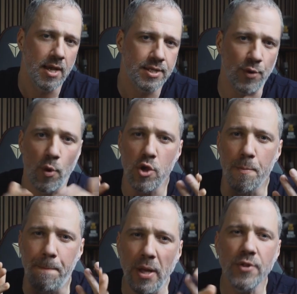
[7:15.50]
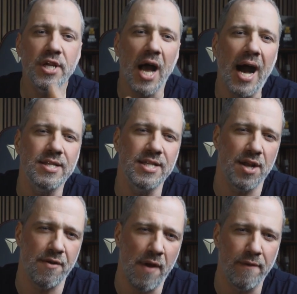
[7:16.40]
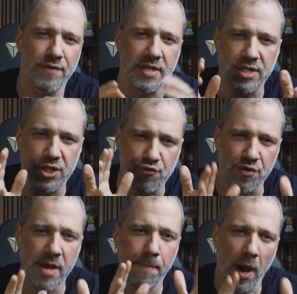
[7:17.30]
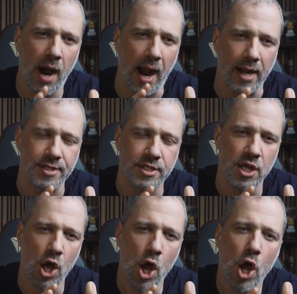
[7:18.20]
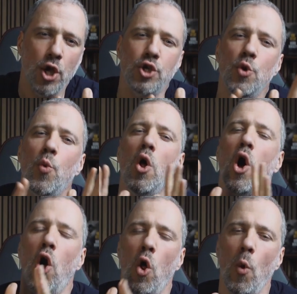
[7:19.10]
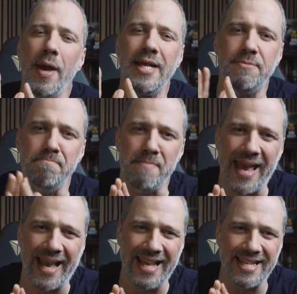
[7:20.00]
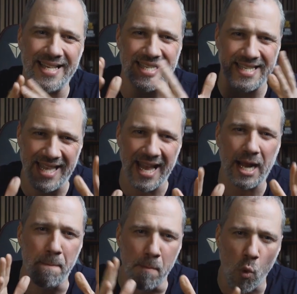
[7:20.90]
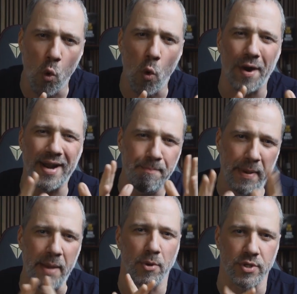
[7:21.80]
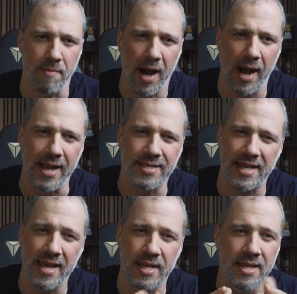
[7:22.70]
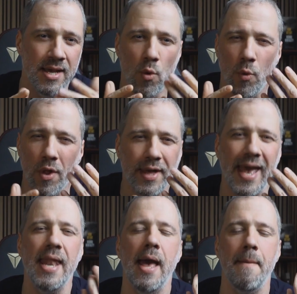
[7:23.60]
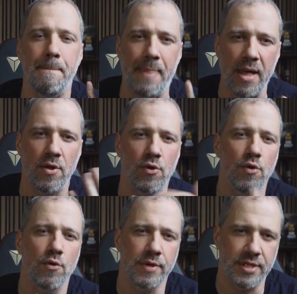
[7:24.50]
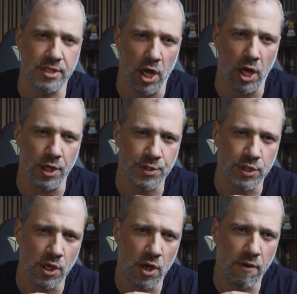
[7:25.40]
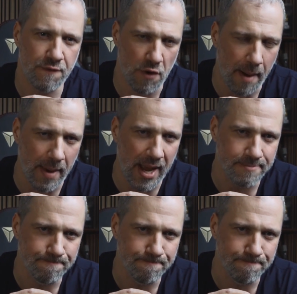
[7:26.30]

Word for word: So when you build content around these three parts, you will always make it stick more in people's minds and will get a better results from it.